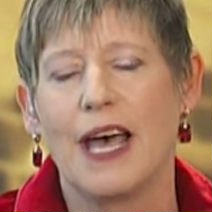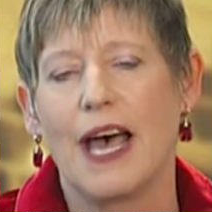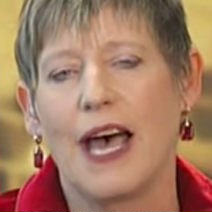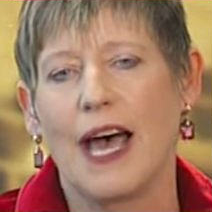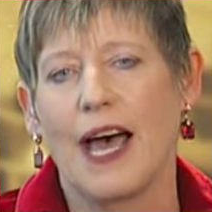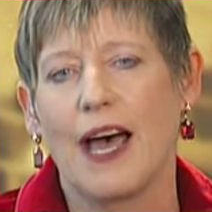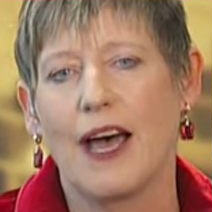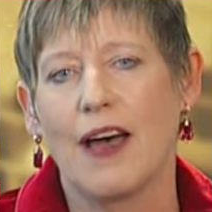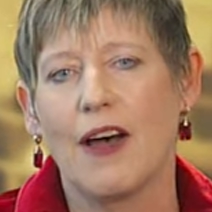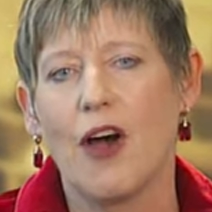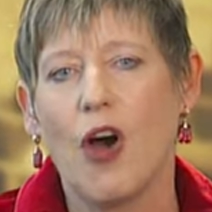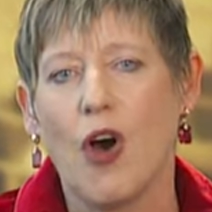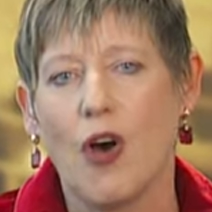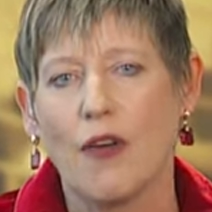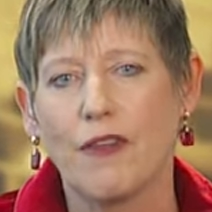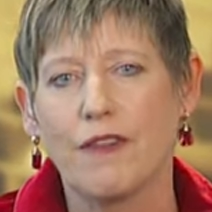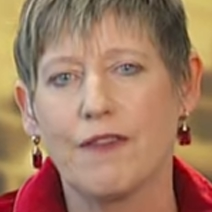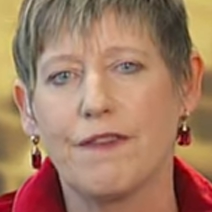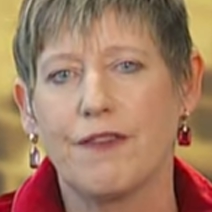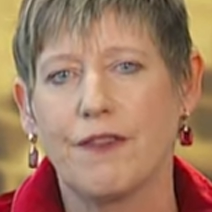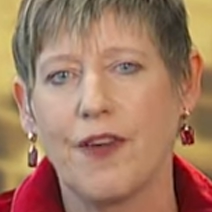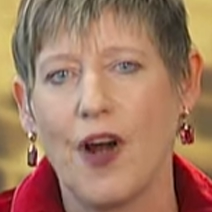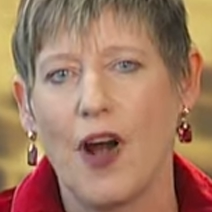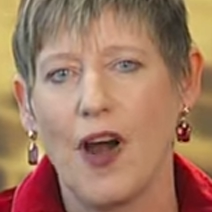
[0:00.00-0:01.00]
On
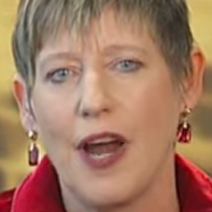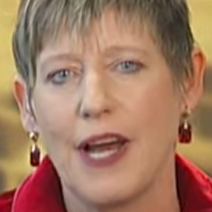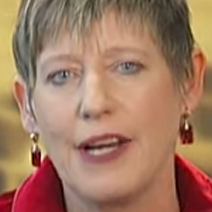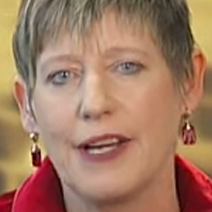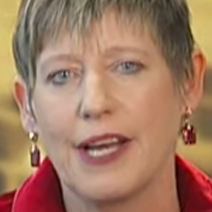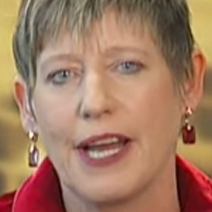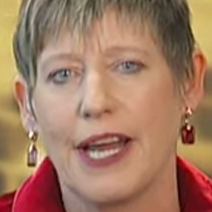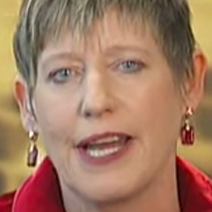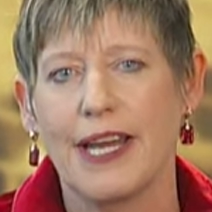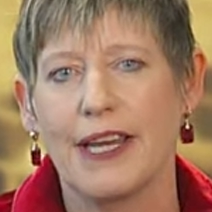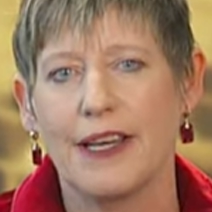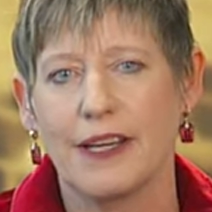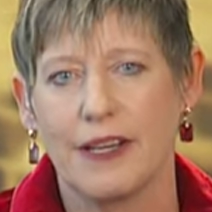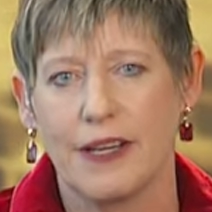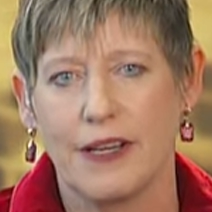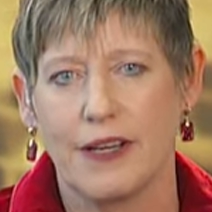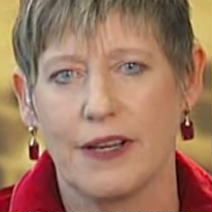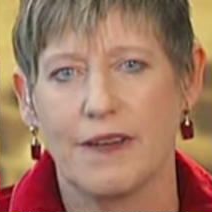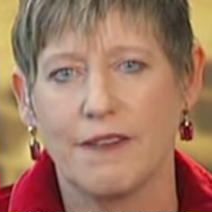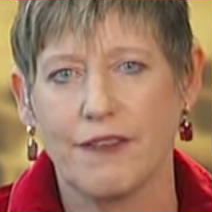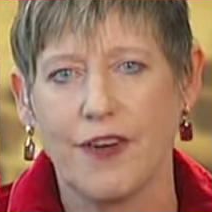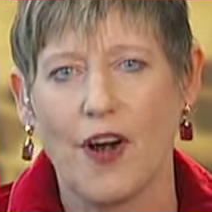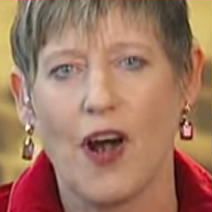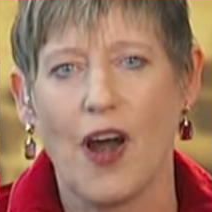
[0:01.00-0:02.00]
Friday,
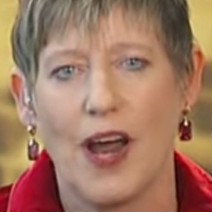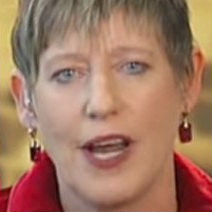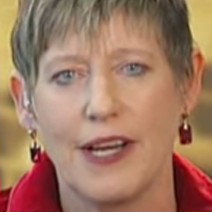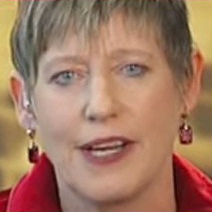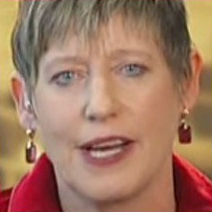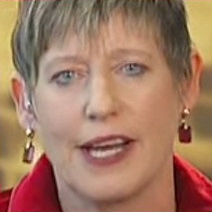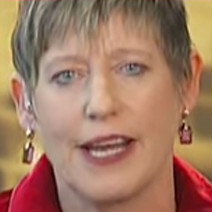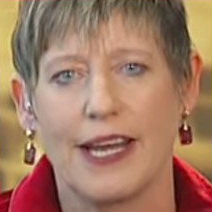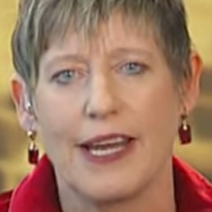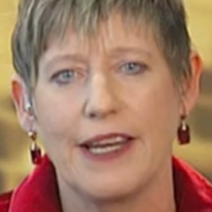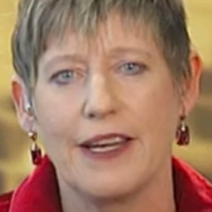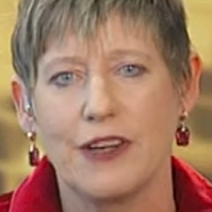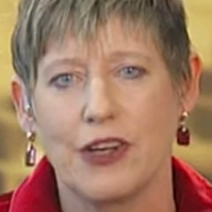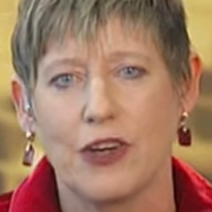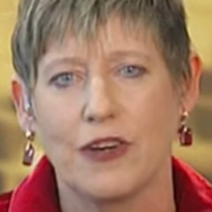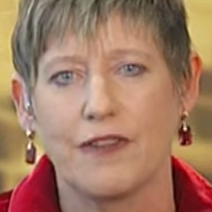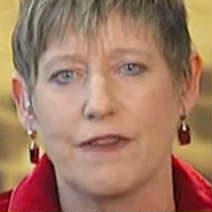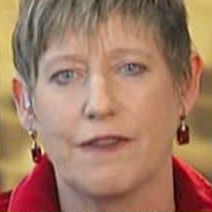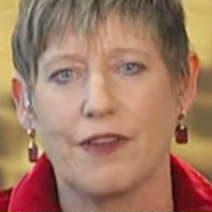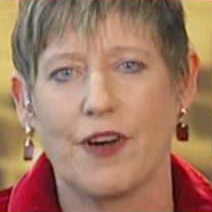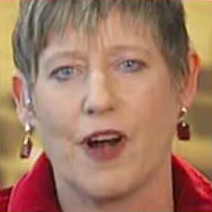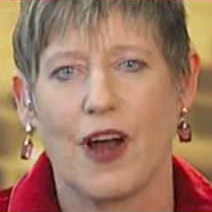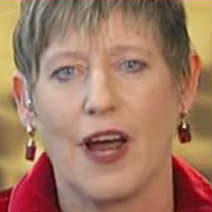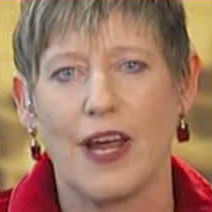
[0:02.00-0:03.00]
Good
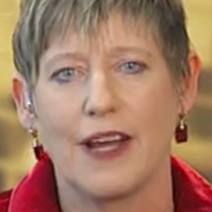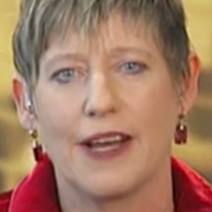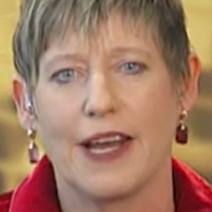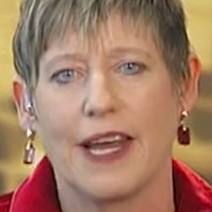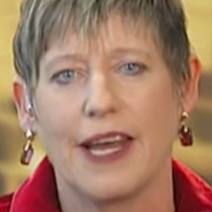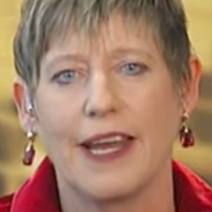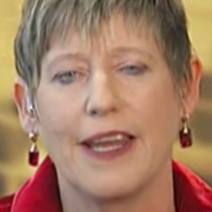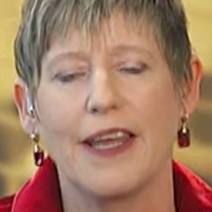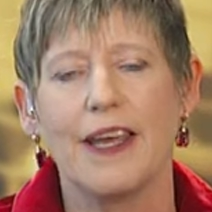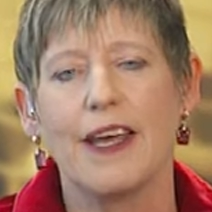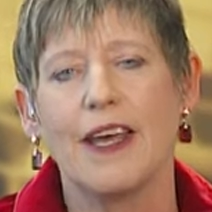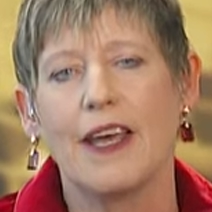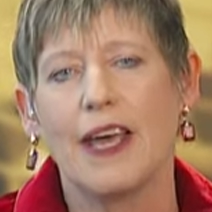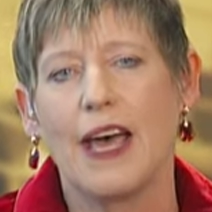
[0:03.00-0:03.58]
Friday,